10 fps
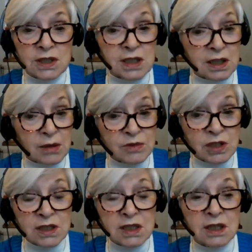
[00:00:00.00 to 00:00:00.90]
I said, "Come
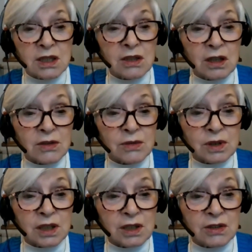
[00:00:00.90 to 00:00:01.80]
to the synagogue.
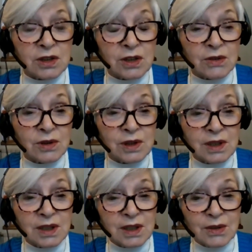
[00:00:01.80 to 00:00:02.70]
We'll let you know.
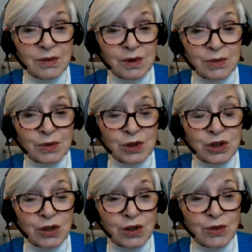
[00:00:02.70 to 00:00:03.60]
We'll
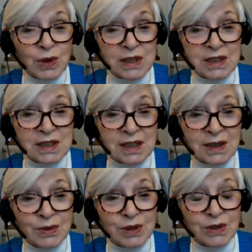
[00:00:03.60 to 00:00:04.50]
show you what
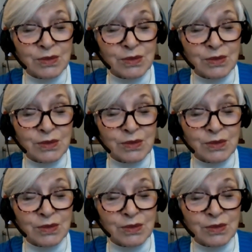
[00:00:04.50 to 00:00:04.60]
the